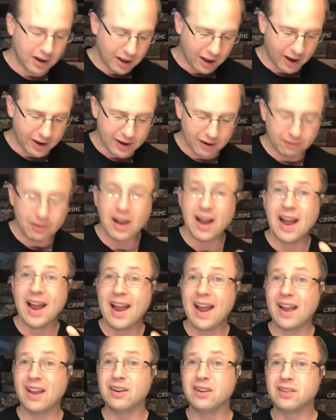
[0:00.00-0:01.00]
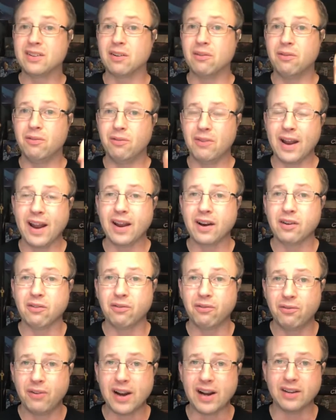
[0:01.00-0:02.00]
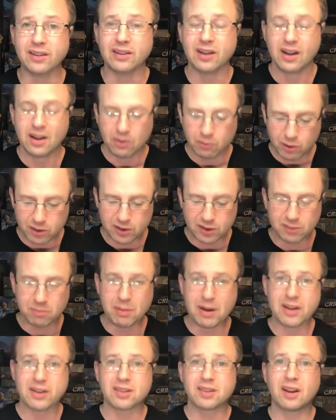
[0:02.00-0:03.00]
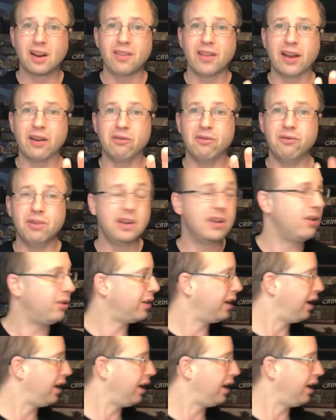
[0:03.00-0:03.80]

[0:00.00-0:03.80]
I have Hand of Fate, which is based on that video